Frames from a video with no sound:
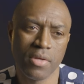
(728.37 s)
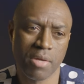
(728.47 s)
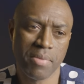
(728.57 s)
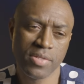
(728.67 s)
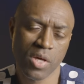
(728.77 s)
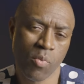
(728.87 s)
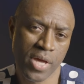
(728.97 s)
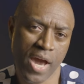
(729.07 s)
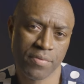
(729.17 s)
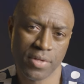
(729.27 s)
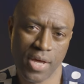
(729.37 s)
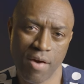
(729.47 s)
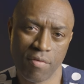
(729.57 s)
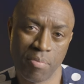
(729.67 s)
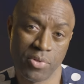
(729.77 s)
it means that we have to
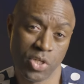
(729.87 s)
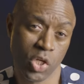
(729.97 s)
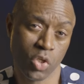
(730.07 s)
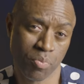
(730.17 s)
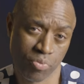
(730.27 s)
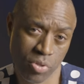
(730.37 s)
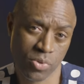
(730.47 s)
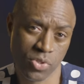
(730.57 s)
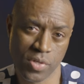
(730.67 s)
have a particular approach